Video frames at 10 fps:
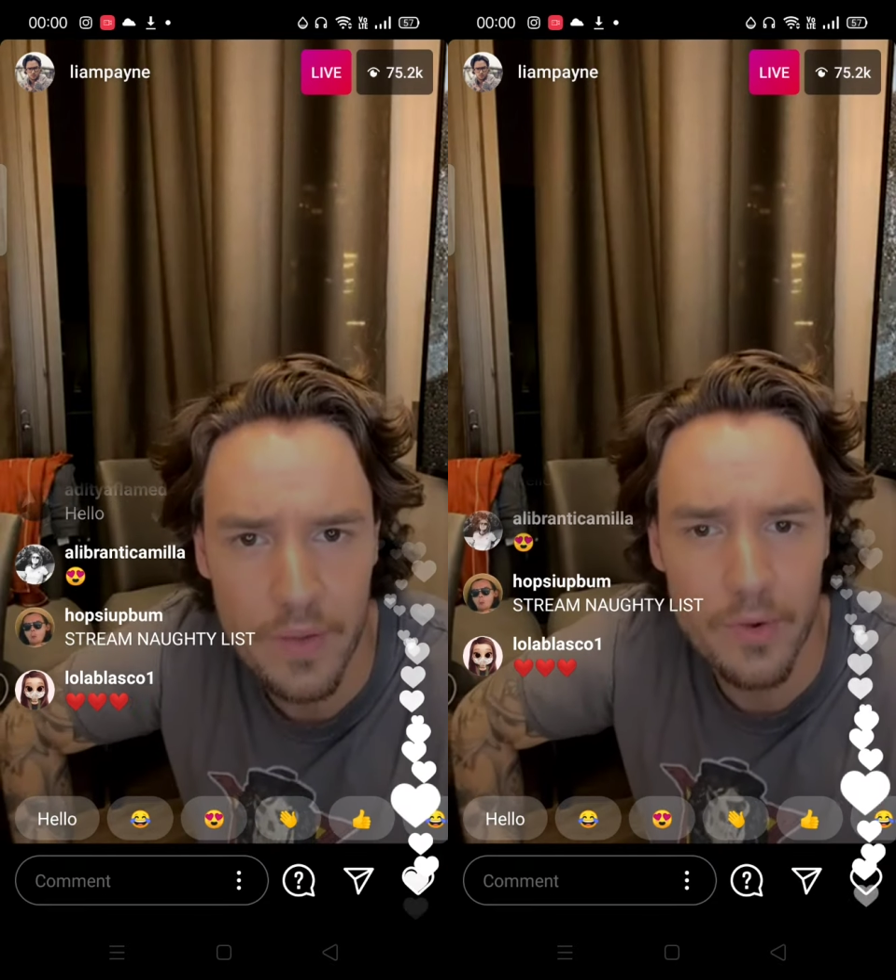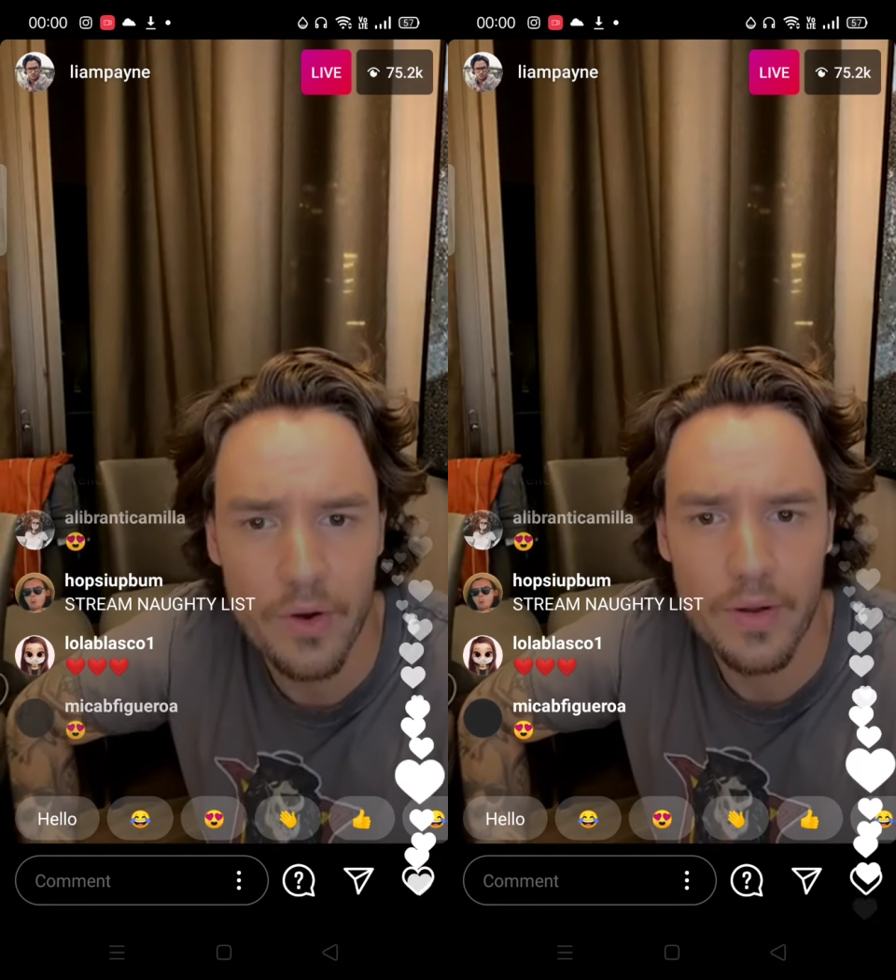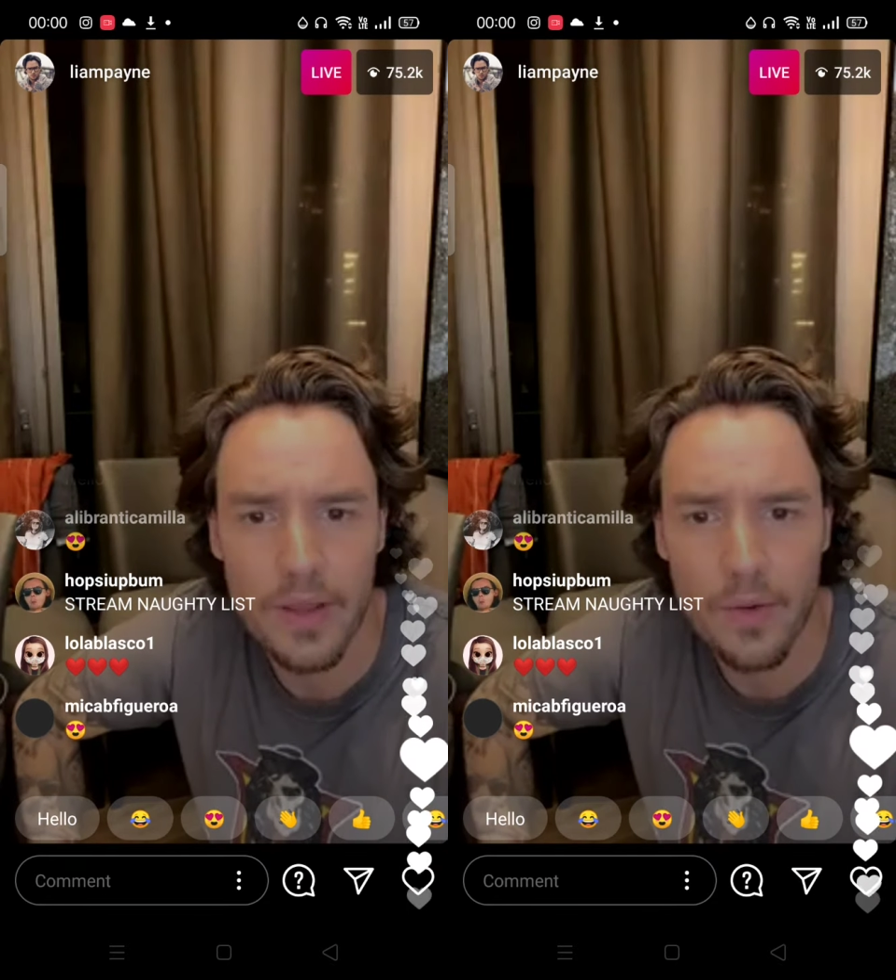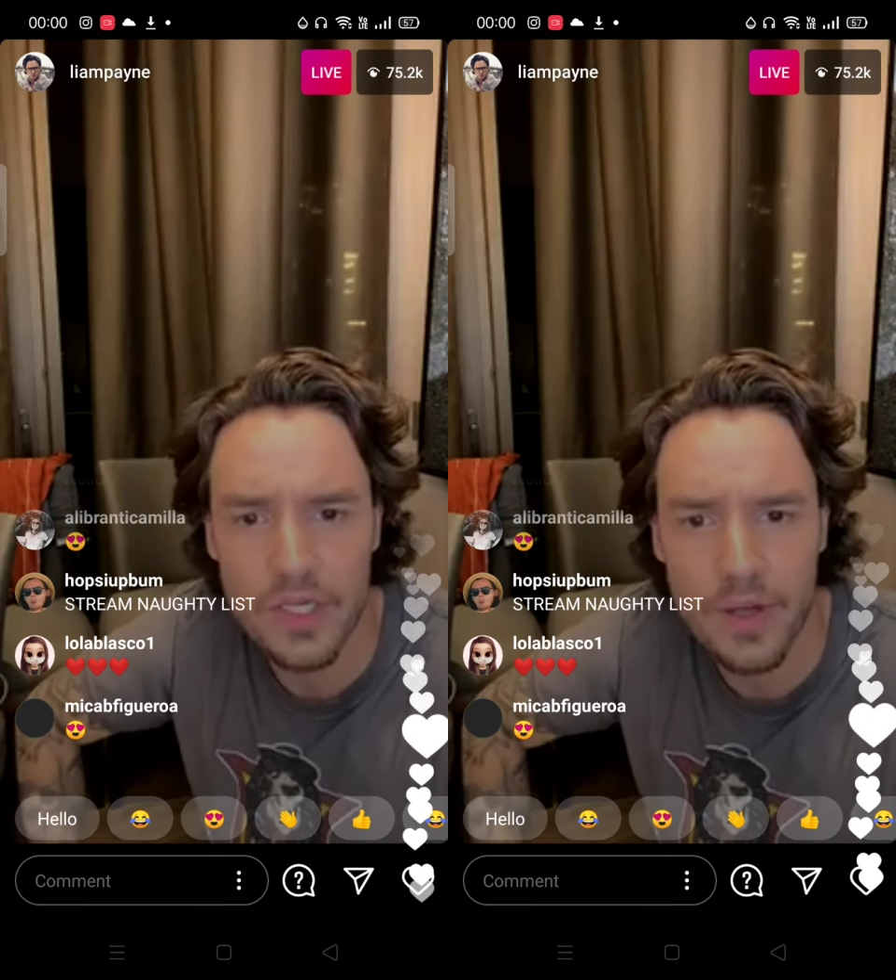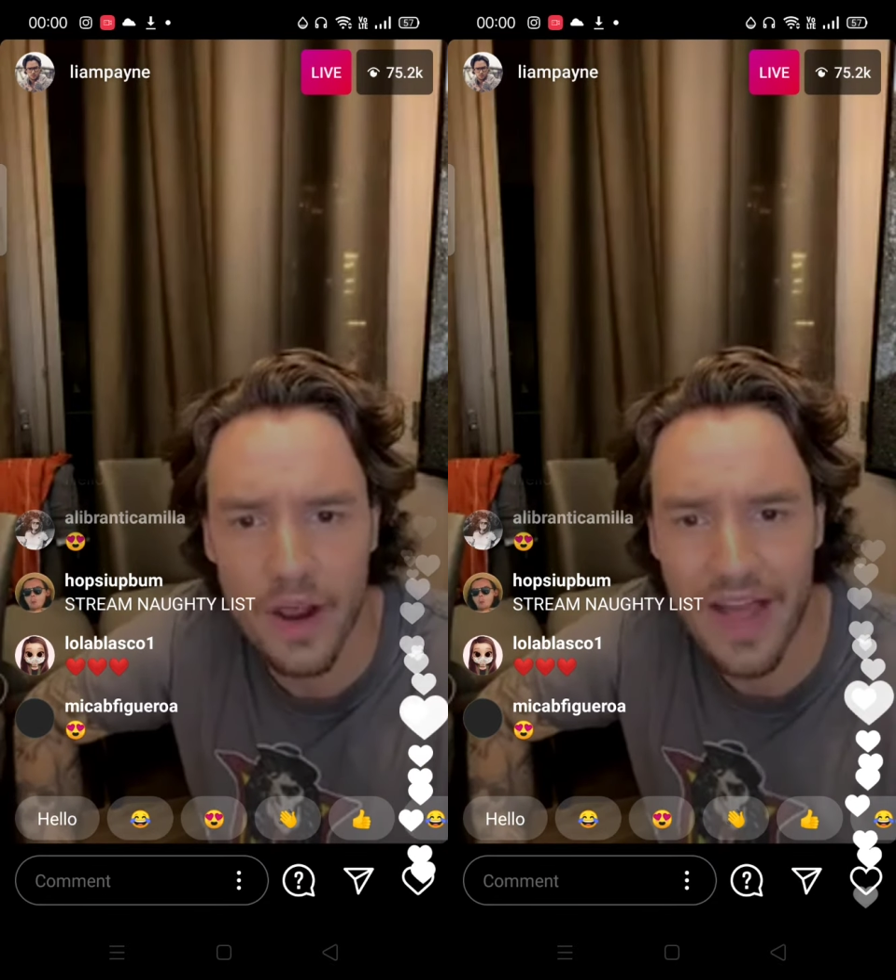but I
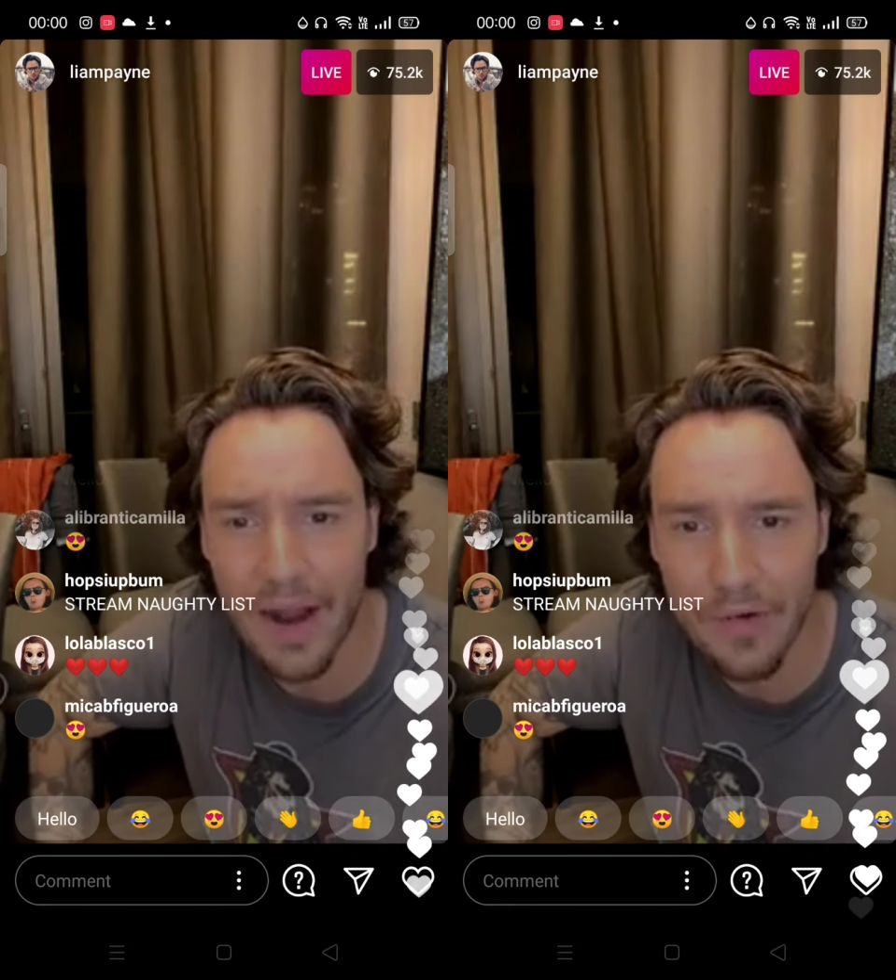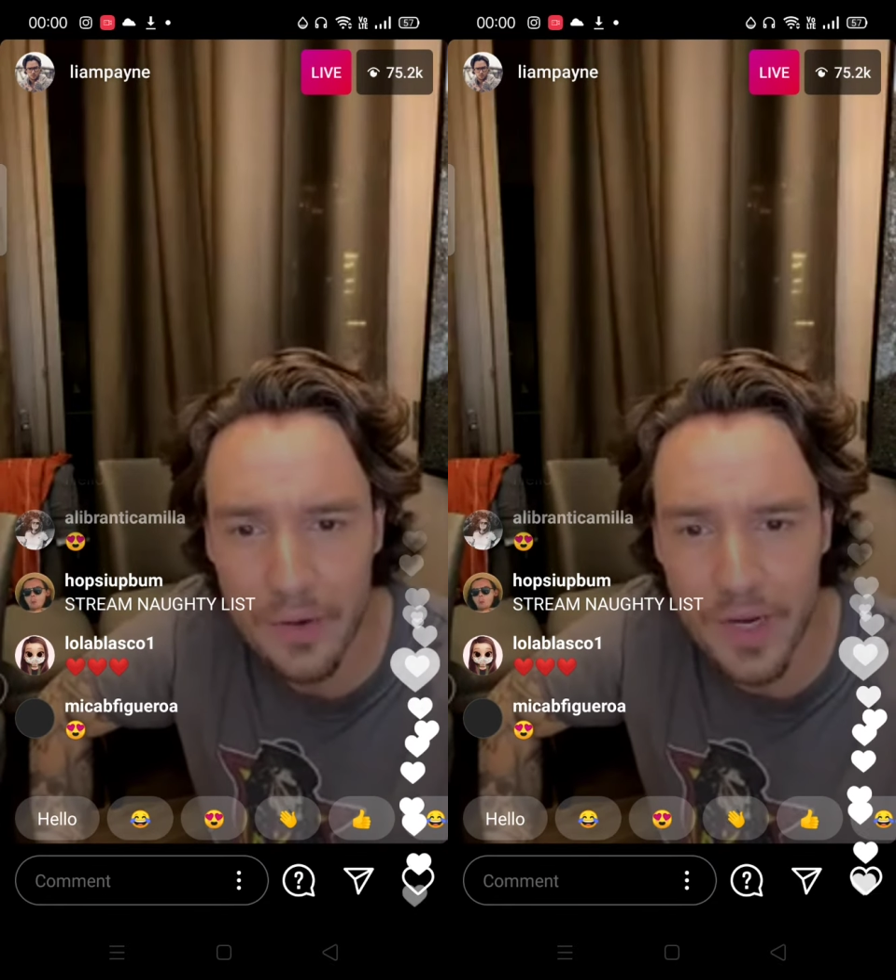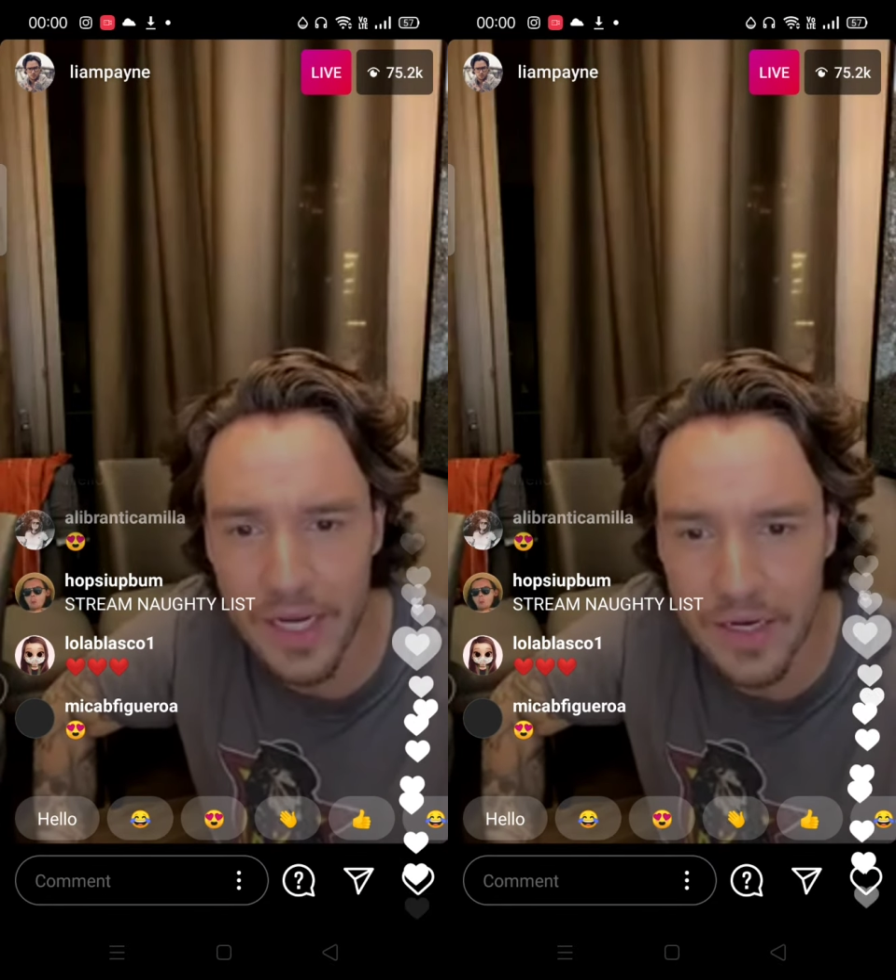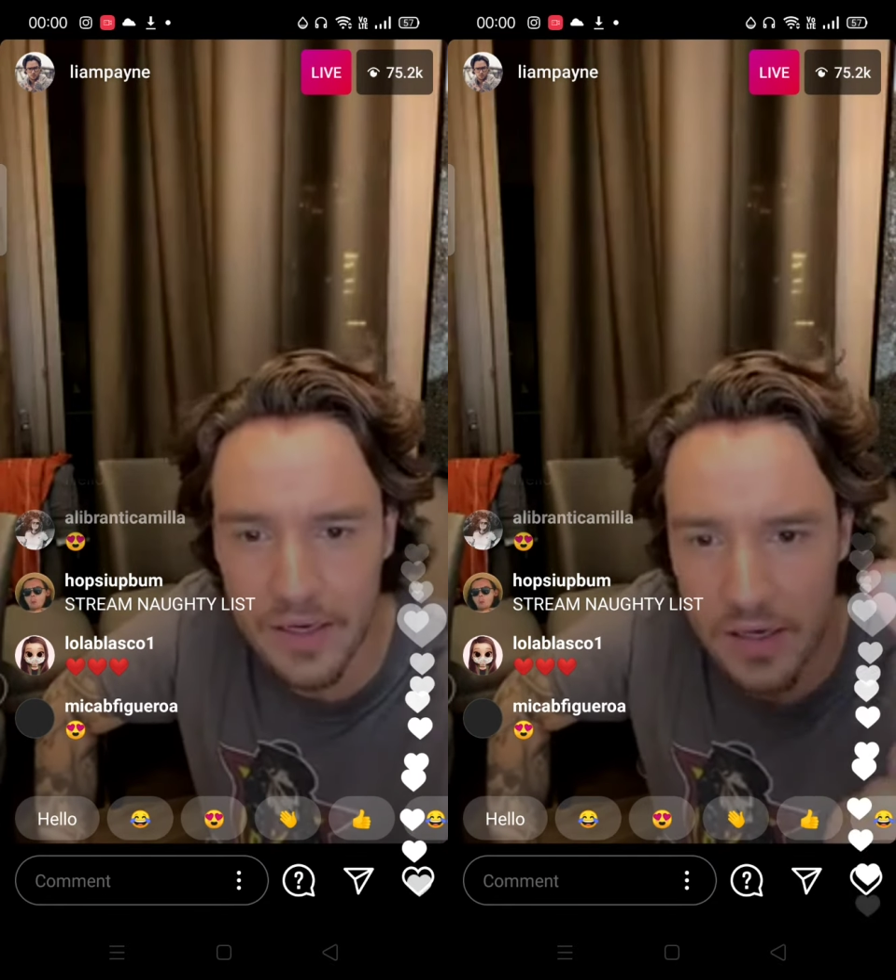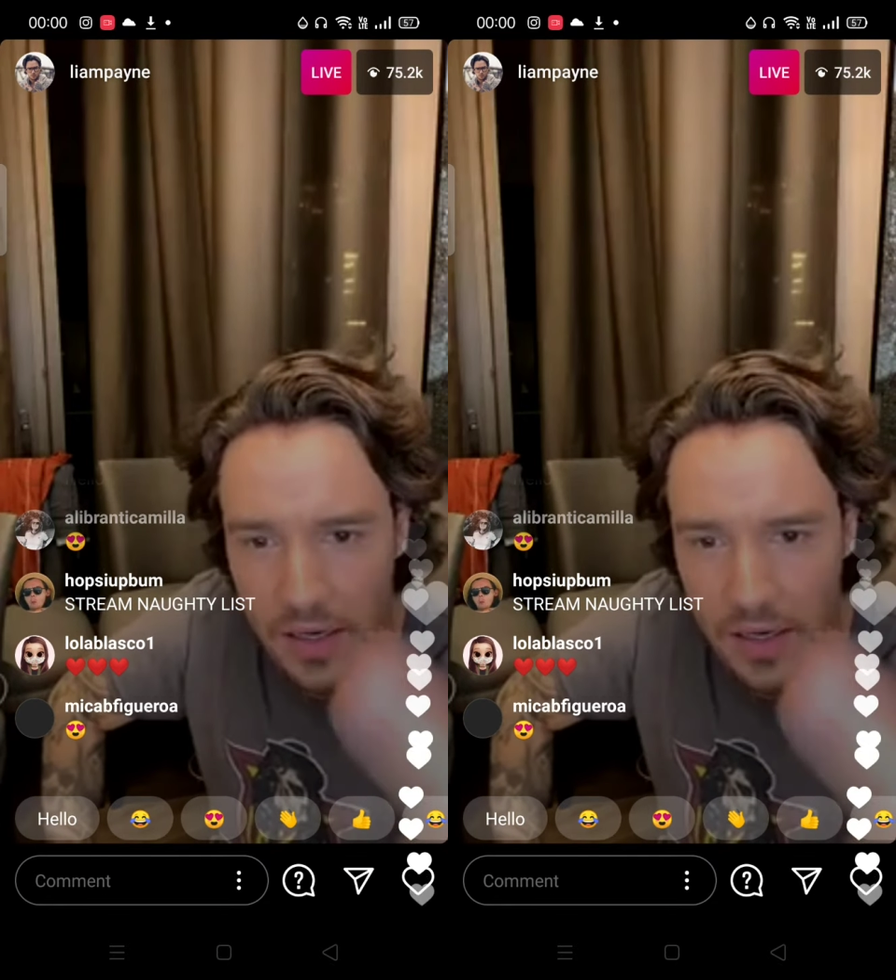was to have Harry Ween,